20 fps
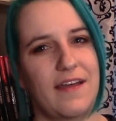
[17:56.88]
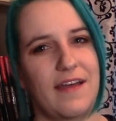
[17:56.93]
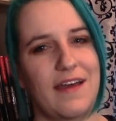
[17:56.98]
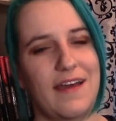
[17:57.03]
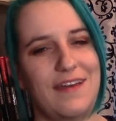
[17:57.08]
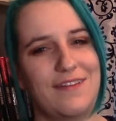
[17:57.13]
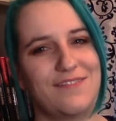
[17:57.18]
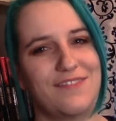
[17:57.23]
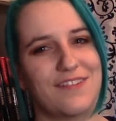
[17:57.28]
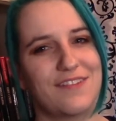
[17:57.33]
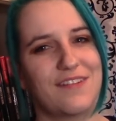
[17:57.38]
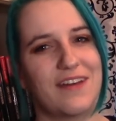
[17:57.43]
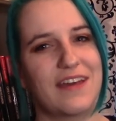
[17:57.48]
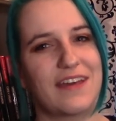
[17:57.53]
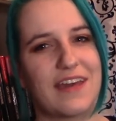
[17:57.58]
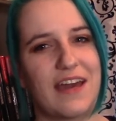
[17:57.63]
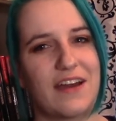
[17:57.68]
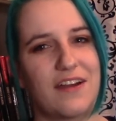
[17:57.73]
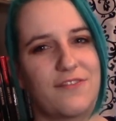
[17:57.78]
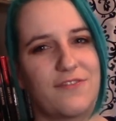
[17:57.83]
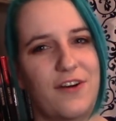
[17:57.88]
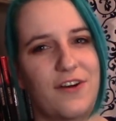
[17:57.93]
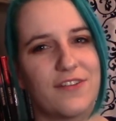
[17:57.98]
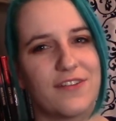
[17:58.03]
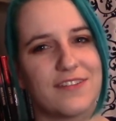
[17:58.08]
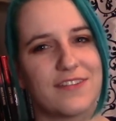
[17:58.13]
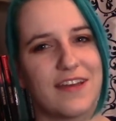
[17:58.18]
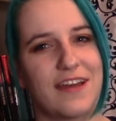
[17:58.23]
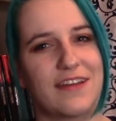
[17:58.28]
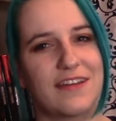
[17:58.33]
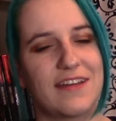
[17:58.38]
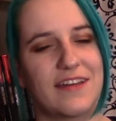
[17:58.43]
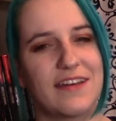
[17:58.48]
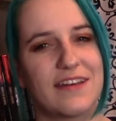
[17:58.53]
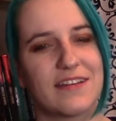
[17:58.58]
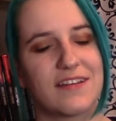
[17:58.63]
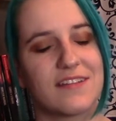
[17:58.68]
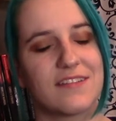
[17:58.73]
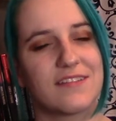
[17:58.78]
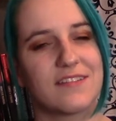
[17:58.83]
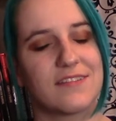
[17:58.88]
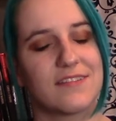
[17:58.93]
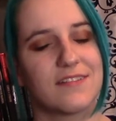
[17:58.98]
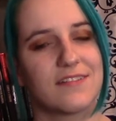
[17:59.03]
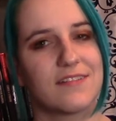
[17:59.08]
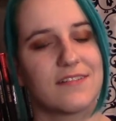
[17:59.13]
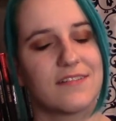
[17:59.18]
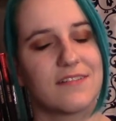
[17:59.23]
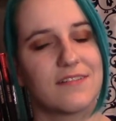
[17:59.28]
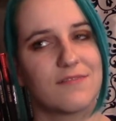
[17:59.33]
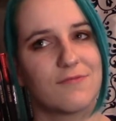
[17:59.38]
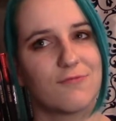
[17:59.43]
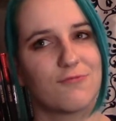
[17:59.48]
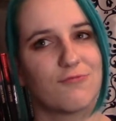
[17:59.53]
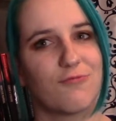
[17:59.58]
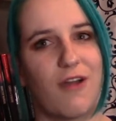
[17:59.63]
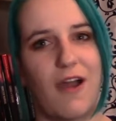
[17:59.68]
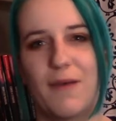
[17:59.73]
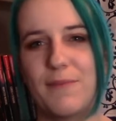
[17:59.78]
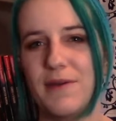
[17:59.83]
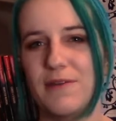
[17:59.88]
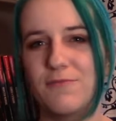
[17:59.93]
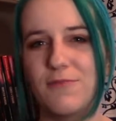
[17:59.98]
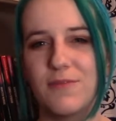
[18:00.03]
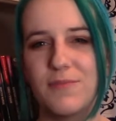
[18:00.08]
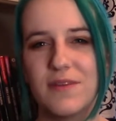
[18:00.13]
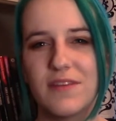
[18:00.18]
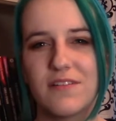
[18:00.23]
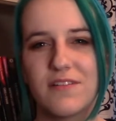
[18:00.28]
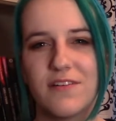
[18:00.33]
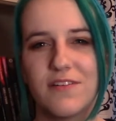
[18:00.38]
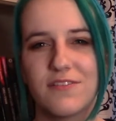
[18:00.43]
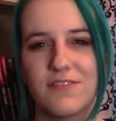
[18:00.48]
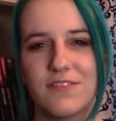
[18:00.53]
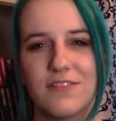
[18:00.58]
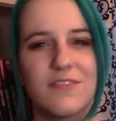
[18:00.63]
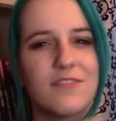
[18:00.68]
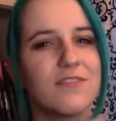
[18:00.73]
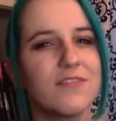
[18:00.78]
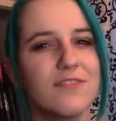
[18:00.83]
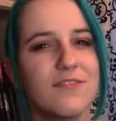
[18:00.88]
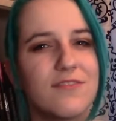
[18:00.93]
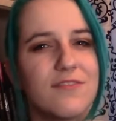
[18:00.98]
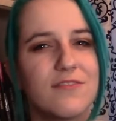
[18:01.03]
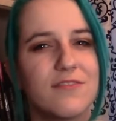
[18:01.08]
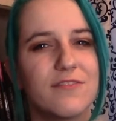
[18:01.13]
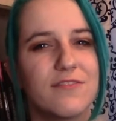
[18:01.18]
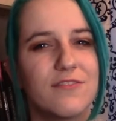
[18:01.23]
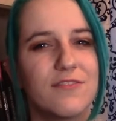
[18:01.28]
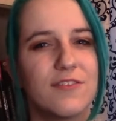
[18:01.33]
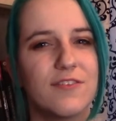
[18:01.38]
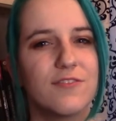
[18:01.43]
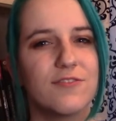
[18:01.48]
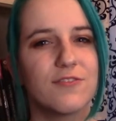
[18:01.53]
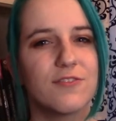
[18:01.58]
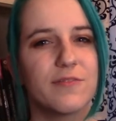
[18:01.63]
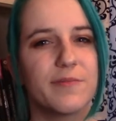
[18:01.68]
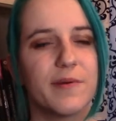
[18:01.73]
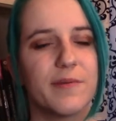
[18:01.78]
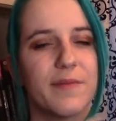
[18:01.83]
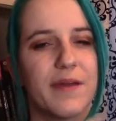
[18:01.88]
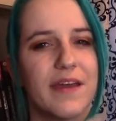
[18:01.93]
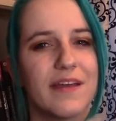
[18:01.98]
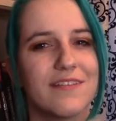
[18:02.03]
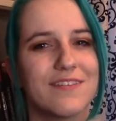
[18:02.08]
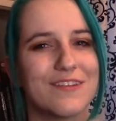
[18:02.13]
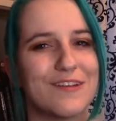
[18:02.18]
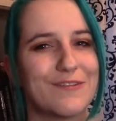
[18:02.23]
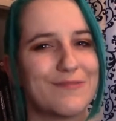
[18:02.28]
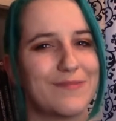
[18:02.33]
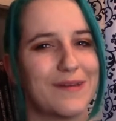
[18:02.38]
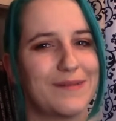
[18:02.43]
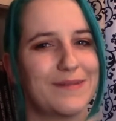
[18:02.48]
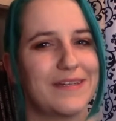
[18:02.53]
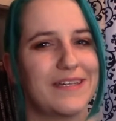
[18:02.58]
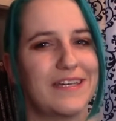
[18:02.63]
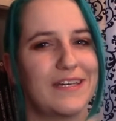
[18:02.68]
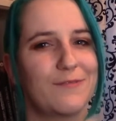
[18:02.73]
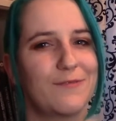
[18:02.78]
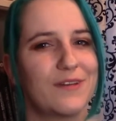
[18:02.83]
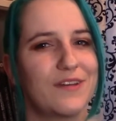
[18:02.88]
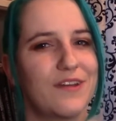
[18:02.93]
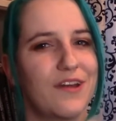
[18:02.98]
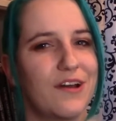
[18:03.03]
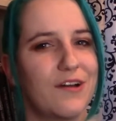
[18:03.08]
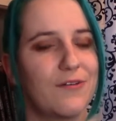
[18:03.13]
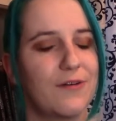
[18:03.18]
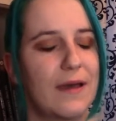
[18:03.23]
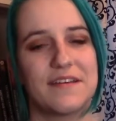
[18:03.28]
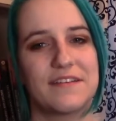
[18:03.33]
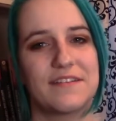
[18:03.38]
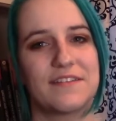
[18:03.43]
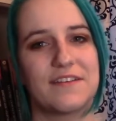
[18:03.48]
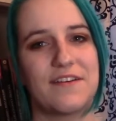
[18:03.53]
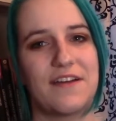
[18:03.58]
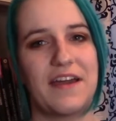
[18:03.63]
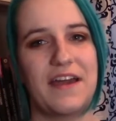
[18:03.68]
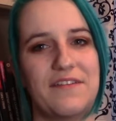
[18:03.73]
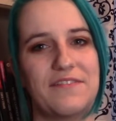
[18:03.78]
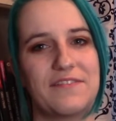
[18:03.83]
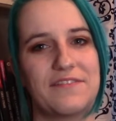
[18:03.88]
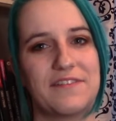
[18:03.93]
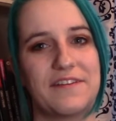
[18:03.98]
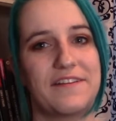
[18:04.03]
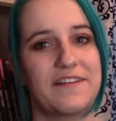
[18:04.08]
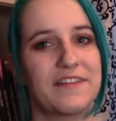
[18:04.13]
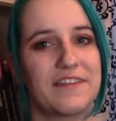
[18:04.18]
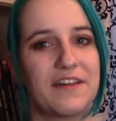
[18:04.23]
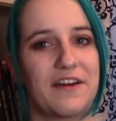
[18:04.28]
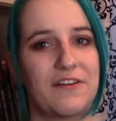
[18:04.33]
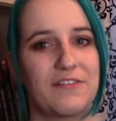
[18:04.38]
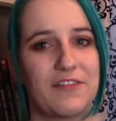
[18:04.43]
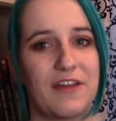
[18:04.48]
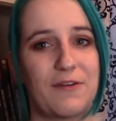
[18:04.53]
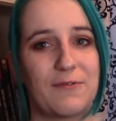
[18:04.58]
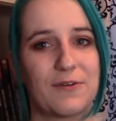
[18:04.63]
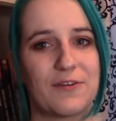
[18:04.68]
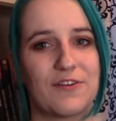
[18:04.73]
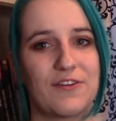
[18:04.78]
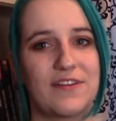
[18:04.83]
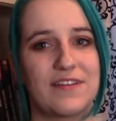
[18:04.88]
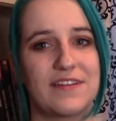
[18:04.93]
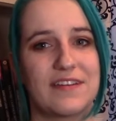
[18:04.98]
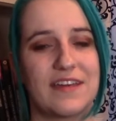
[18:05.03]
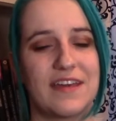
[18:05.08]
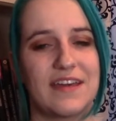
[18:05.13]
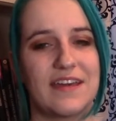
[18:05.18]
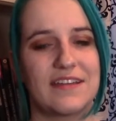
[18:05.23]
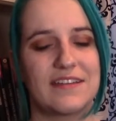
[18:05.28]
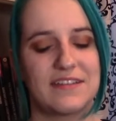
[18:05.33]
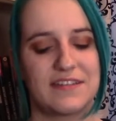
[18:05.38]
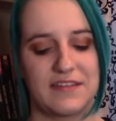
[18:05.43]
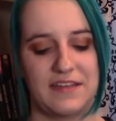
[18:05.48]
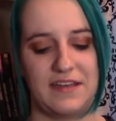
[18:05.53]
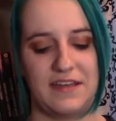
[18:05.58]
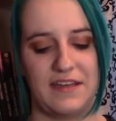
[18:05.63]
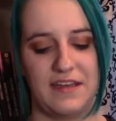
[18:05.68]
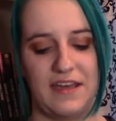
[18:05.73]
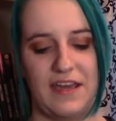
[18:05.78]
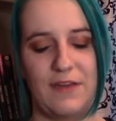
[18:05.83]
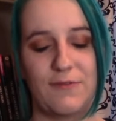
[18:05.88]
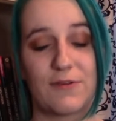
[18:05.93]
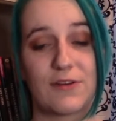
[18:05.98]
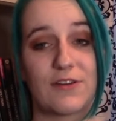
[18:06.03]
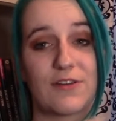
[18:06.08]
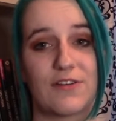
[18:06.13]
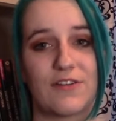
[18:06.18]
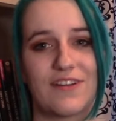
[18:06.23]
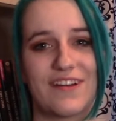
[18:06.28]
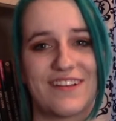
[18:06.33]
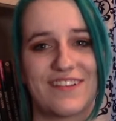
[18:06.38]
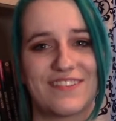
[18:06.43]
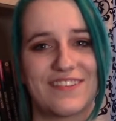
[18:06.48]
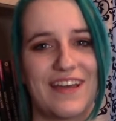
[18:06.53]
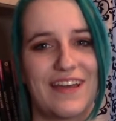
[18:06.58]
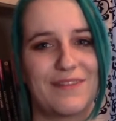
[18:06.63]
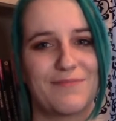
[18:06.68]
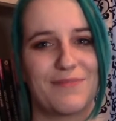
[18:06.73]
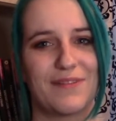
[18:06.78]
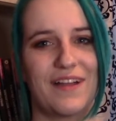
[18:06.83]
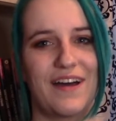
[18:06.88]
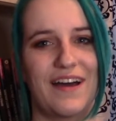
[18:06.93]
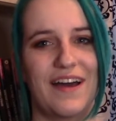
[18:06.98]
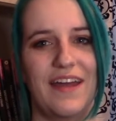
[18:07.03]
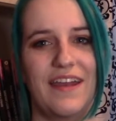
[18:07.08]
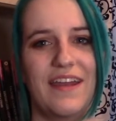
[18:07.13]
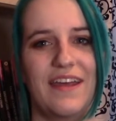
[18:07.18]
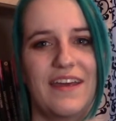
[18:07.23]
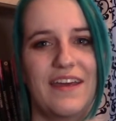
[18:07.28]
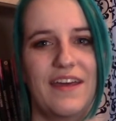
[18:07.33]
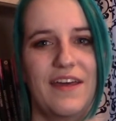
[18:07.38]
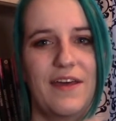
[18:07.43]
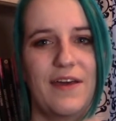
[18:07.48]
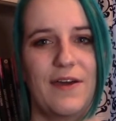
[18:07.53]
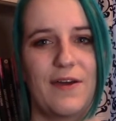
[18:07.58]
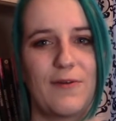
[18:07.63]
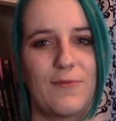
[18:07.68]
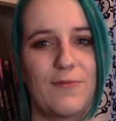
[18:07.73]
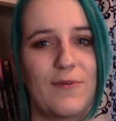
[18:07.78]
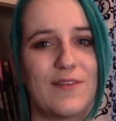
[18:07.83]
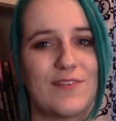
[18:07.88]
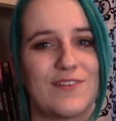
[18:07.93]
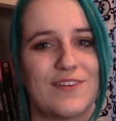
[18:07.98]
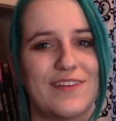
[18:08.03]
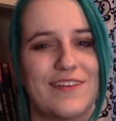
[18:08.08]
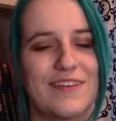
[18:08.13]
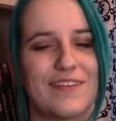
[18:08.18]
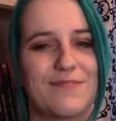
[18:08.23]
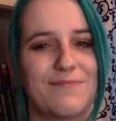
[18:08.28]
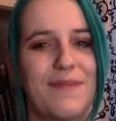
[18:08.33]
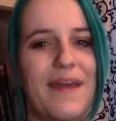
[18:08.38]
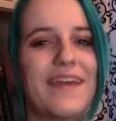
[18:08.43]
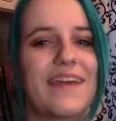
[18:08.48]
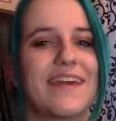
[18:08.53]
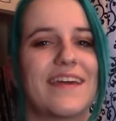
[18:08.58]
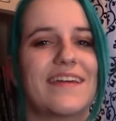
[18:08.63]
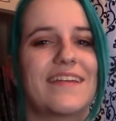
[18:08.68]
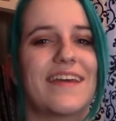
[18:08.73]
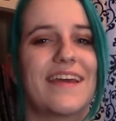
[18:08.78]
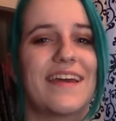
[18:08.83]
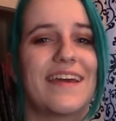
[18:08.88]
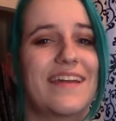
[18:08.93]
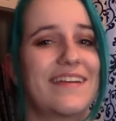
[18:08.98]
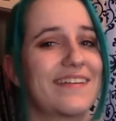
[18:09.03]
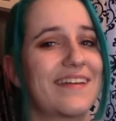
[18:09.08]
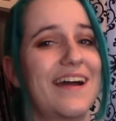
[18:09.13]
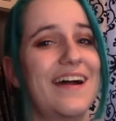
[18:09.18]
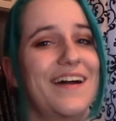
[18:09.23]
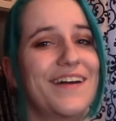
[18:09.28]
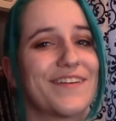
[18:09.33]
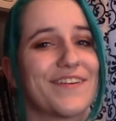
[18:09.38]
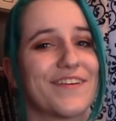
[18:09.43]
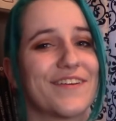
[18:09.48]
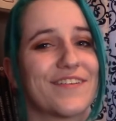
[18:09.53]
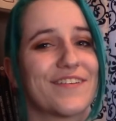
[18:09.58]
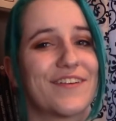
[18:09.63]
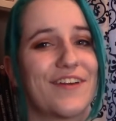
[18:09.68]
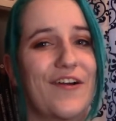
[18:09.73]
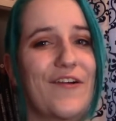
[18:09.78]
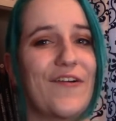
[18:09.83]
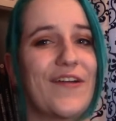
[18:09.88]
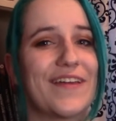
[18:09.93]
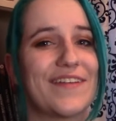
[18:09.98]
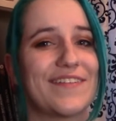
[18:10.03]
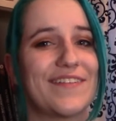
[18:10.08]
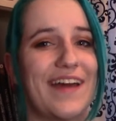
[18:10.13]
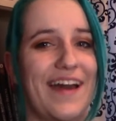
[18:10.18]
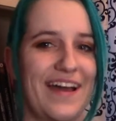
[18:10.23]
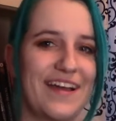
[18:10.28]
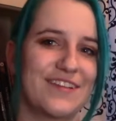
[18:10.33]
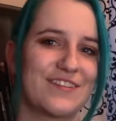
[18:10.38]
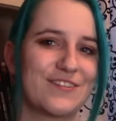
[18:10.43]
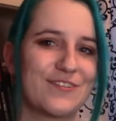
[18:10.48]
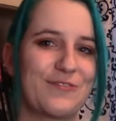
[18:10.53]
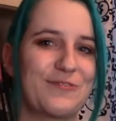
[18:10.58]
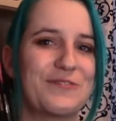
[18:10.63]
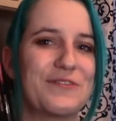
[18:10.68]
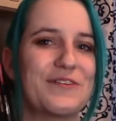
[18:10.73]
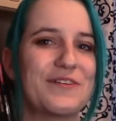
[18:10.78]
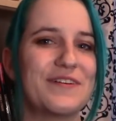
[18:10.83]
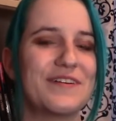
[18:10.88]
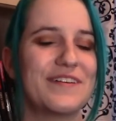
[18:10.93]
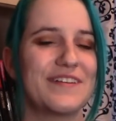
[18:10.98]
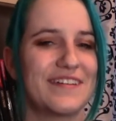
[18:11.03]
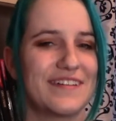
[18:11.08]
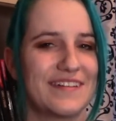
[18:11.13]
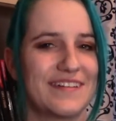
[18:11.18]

I feel like out of all the sidekicks, Robin would be the closest to Superman, so maybe he would know. So I a feeling, though, that we're going to get a recurring side plot, which is Megan and Connor going to high school.